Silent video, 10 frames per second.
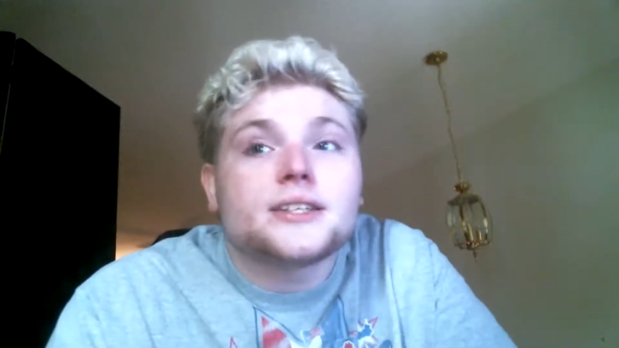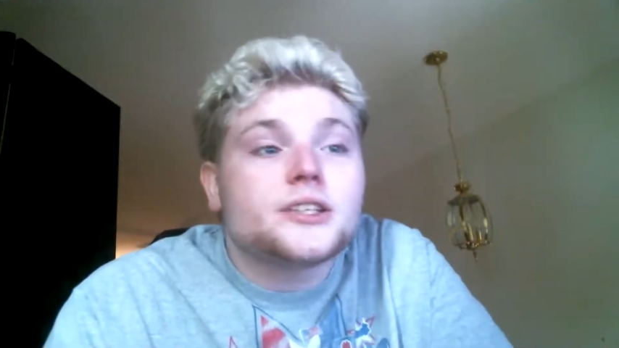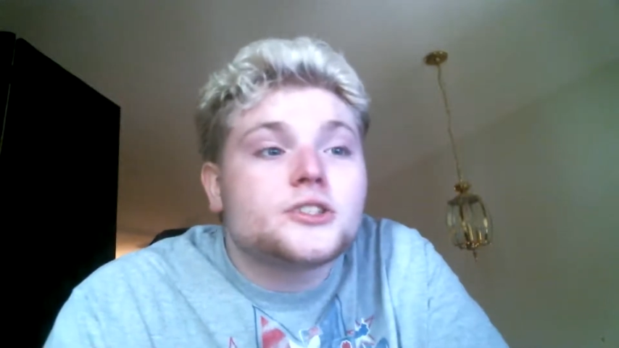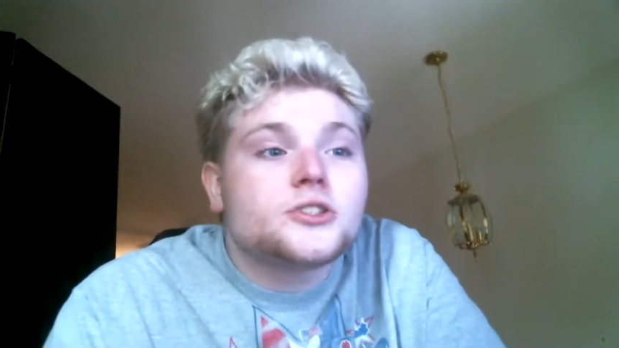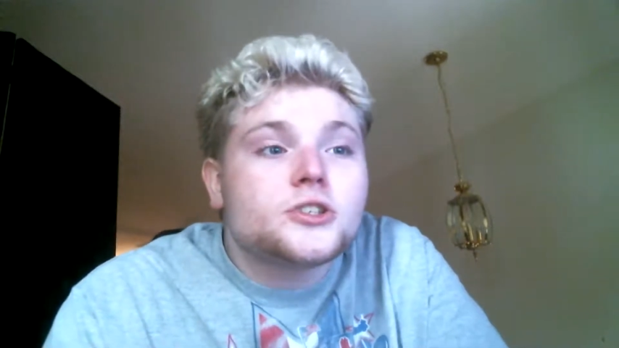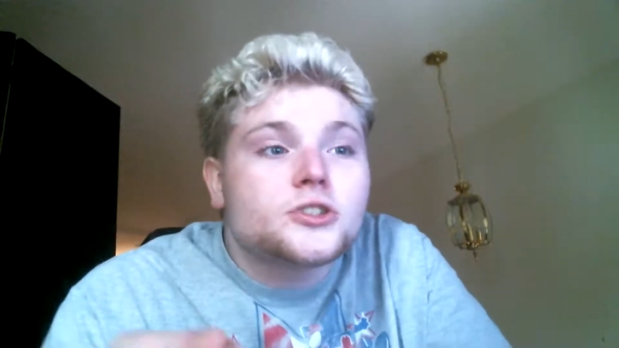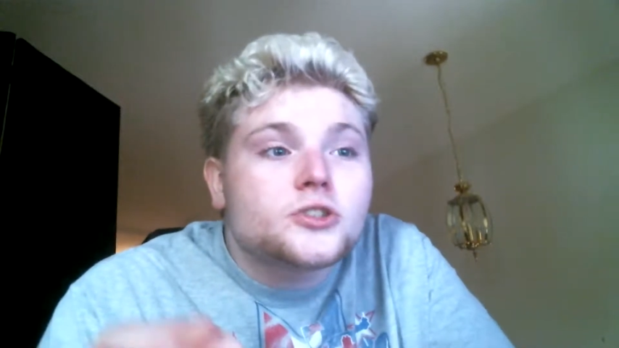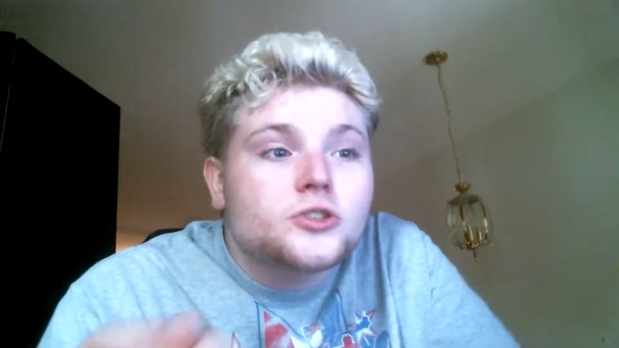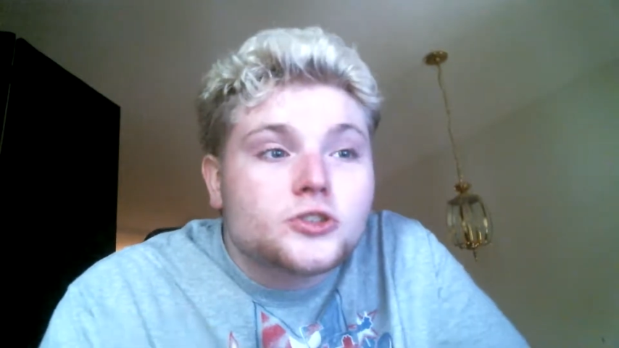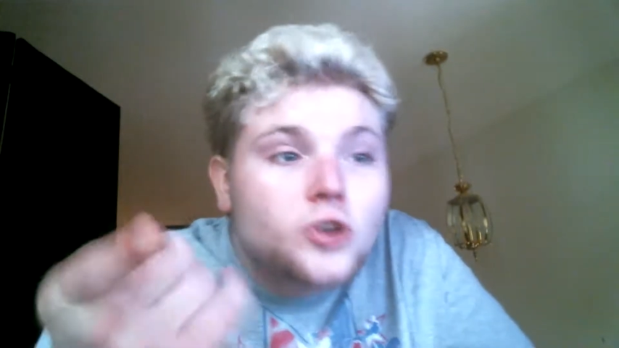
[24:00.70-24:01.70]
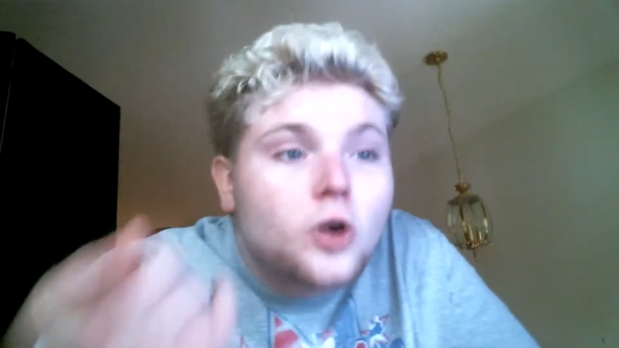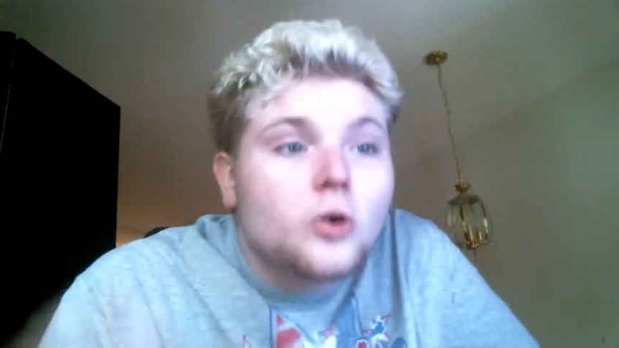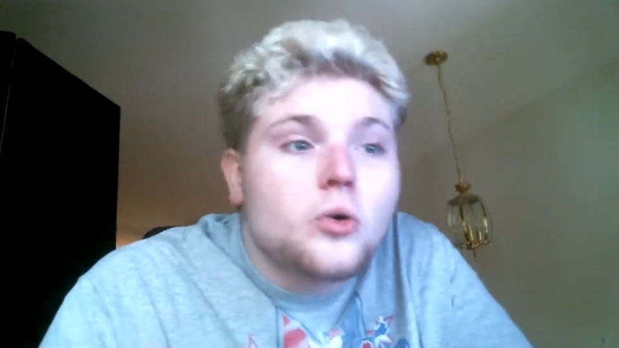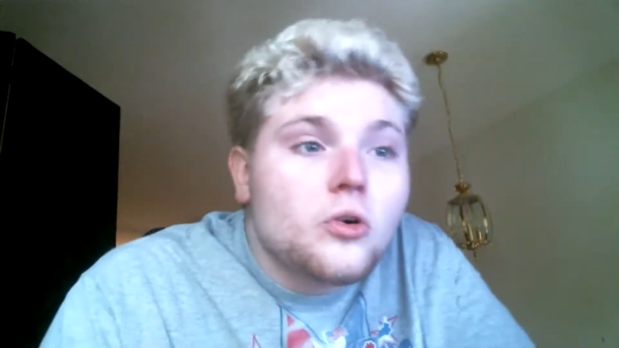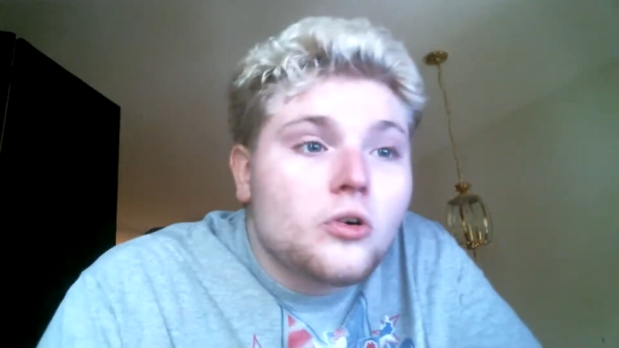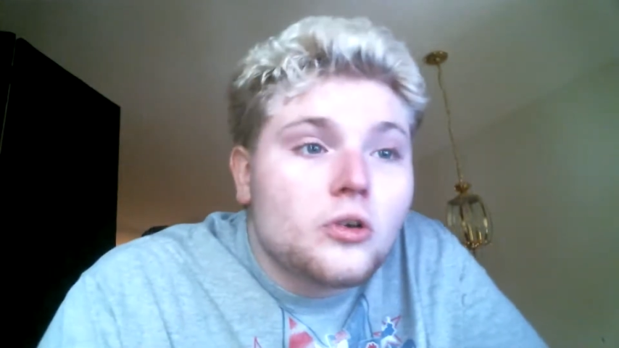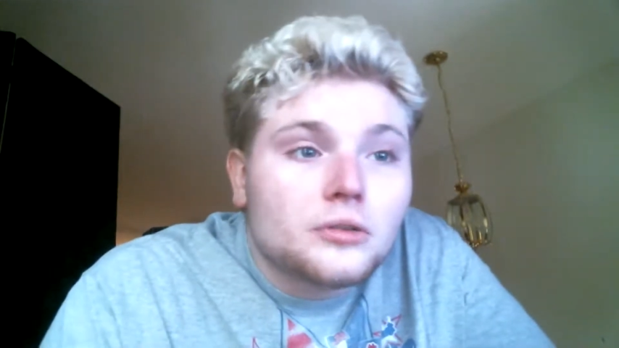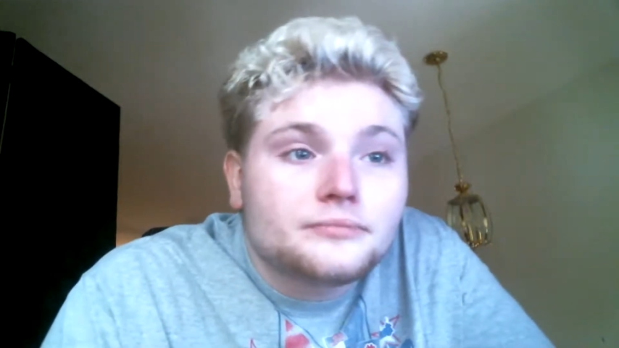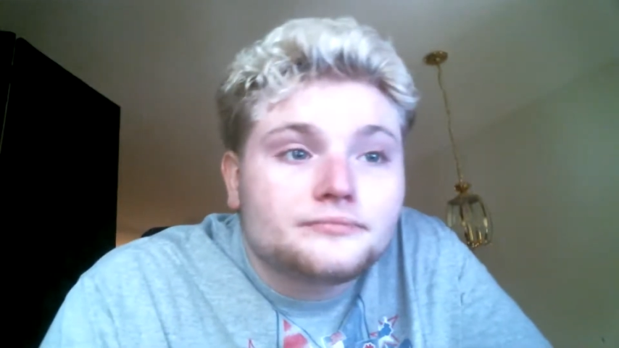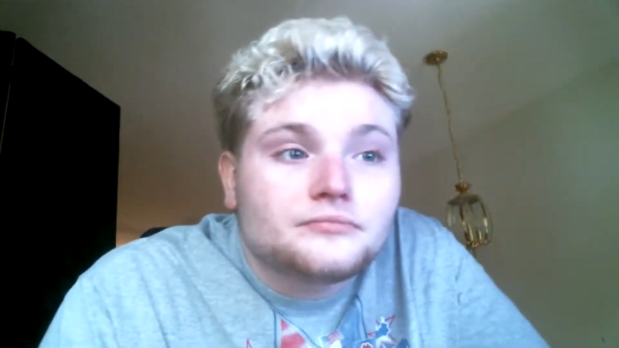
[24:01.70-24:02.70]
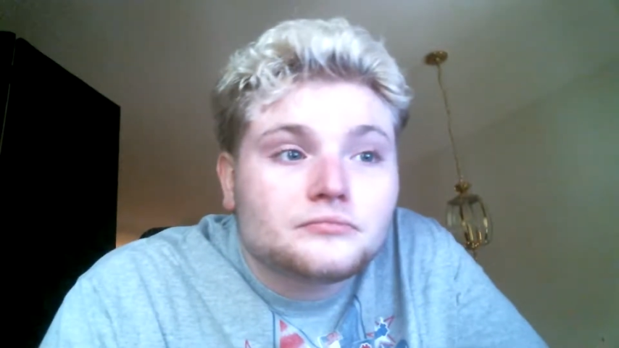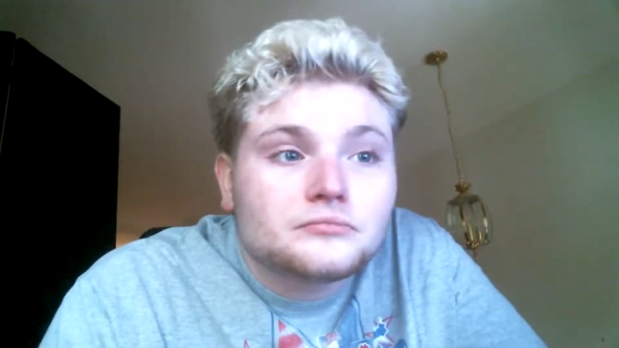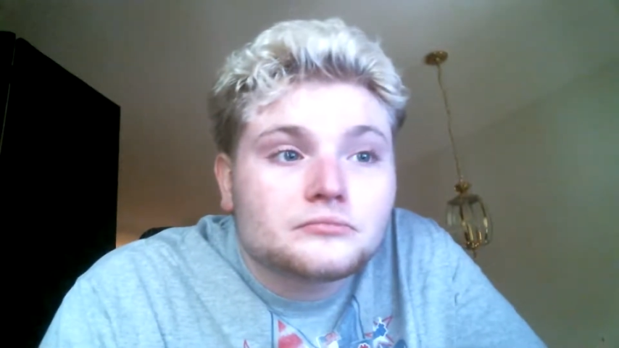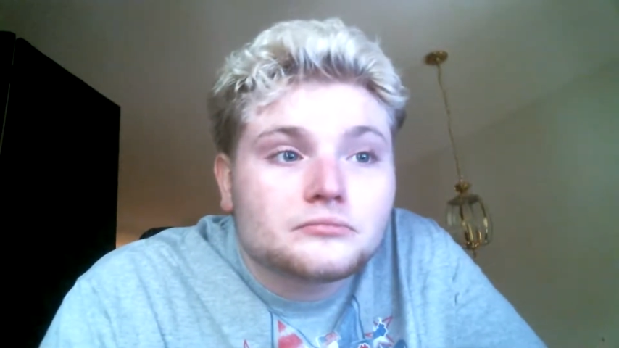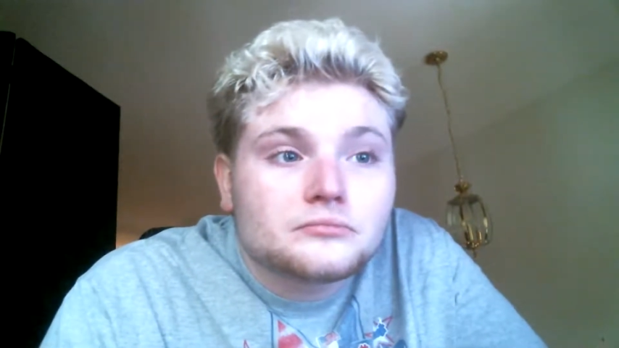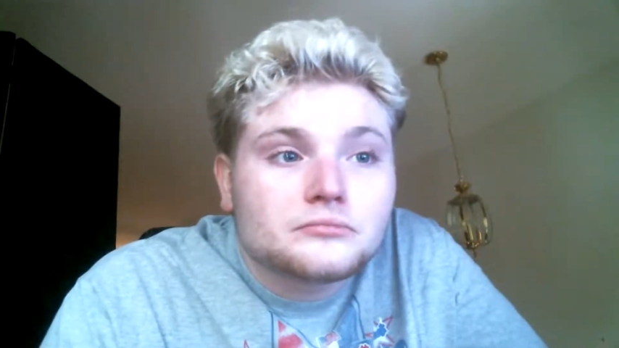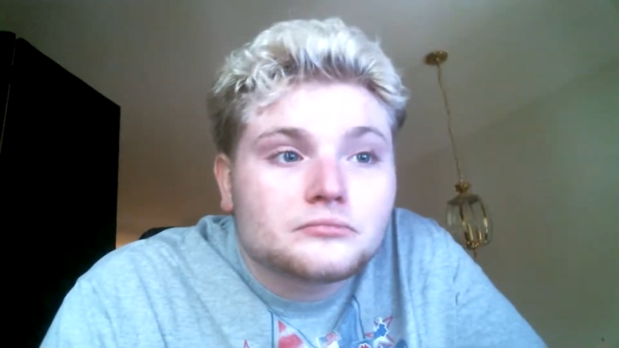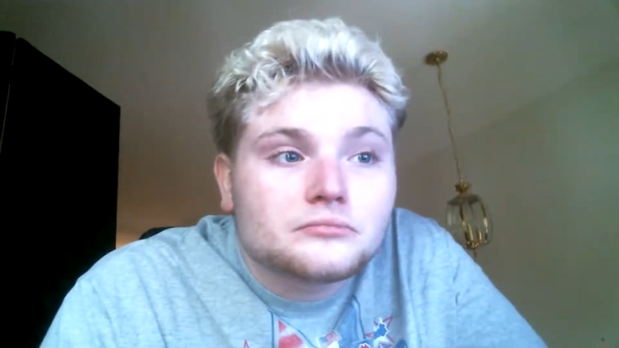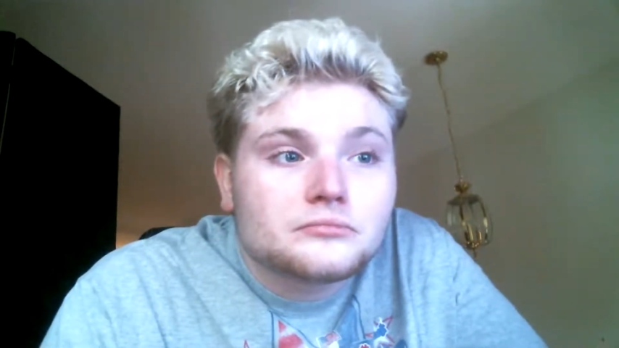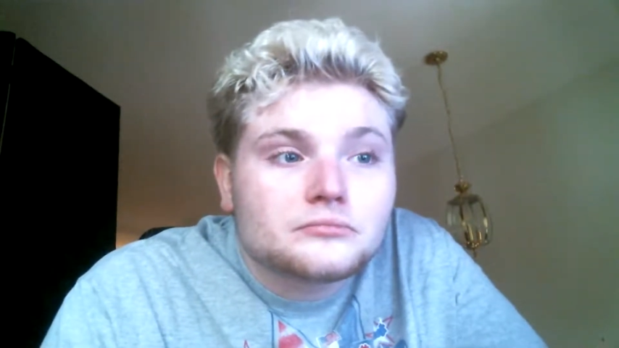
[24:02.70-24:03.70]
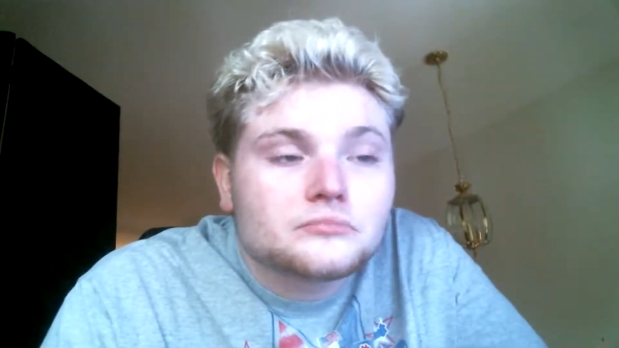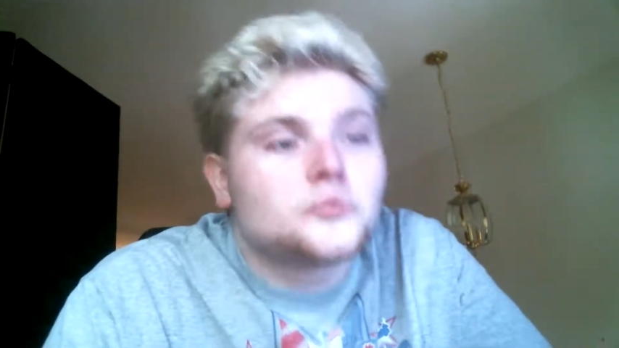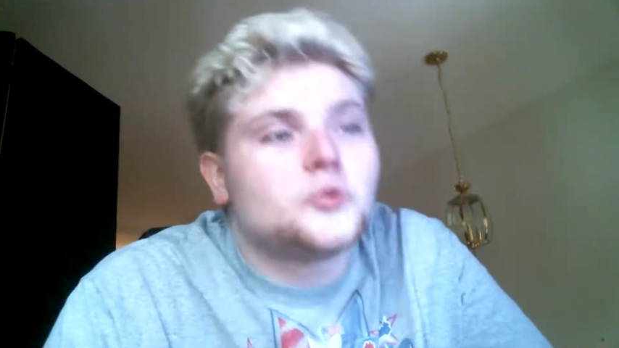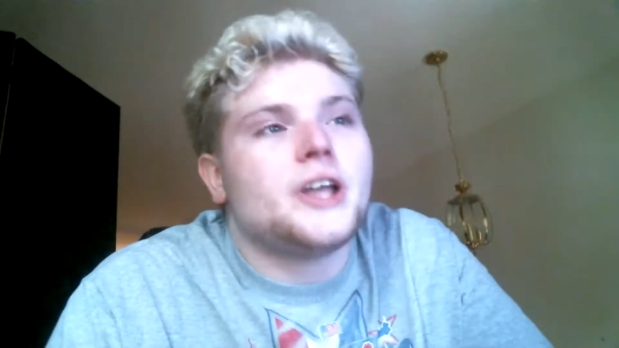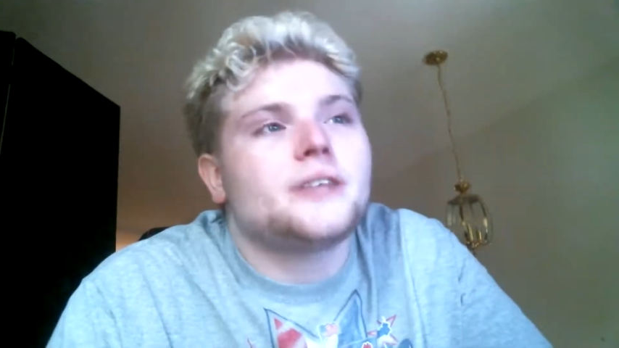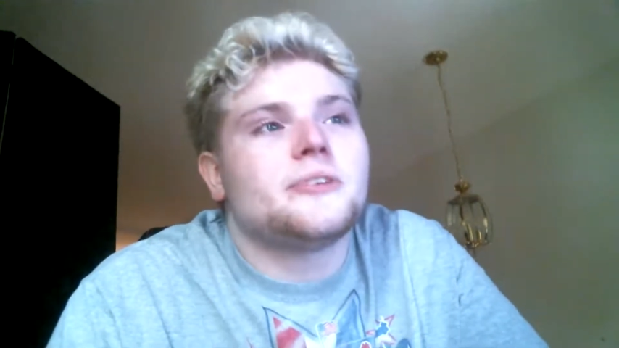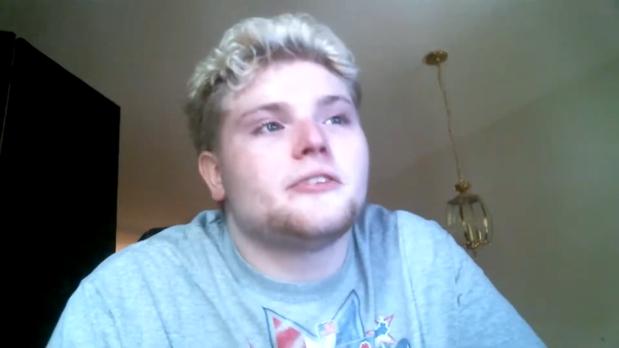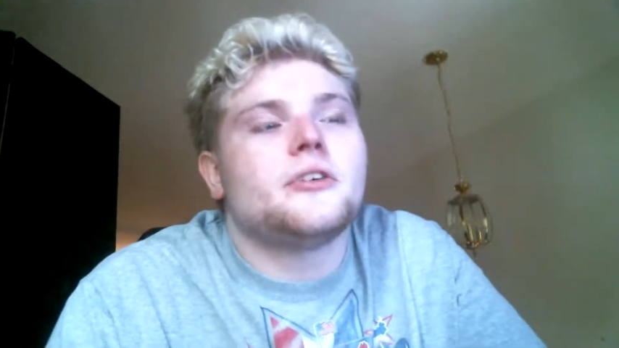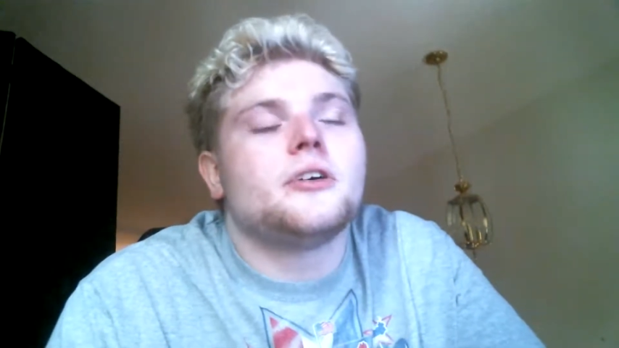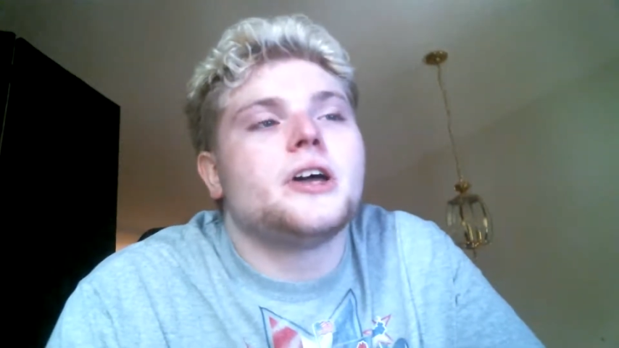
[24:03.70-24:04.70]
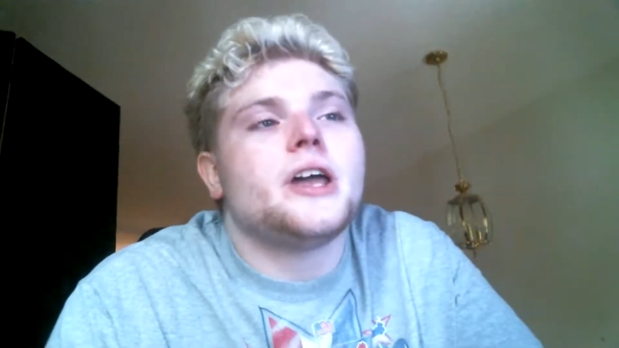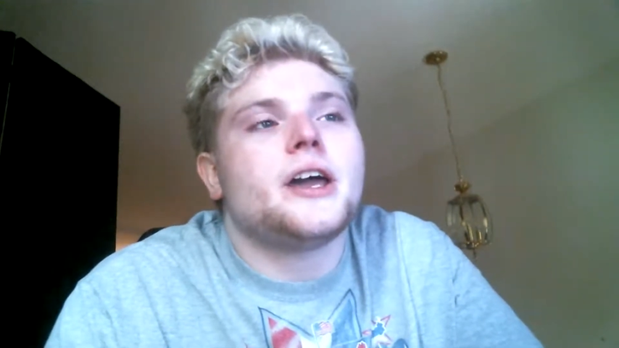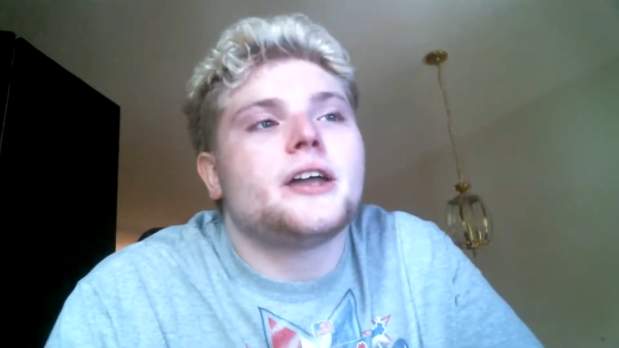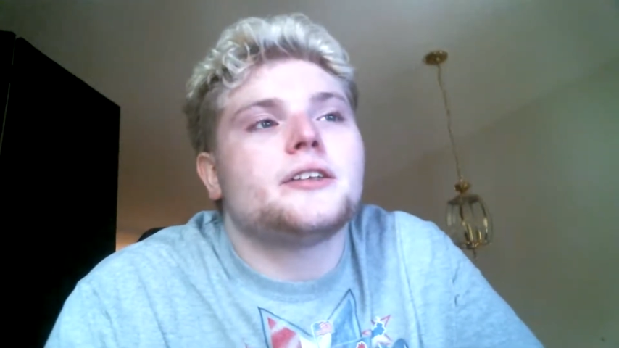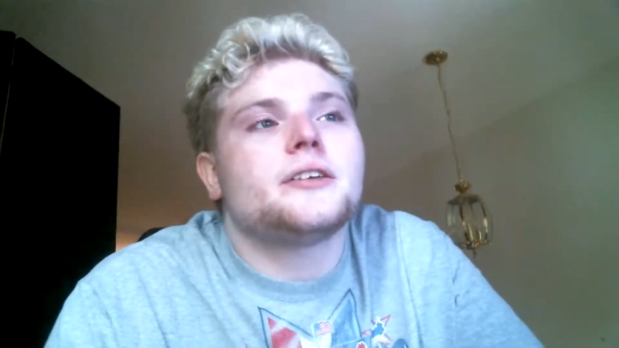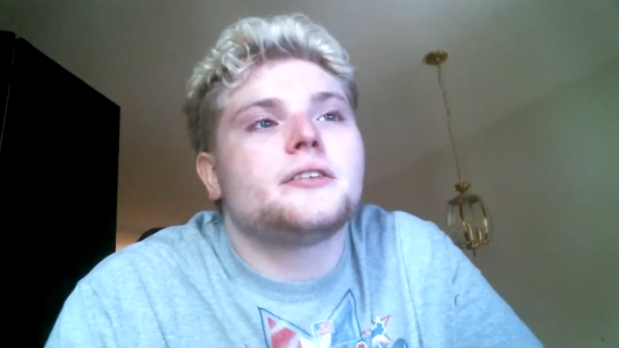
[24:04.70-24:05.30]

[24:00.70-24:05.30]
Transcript: It's just so cool. Oh, that's beautiful. And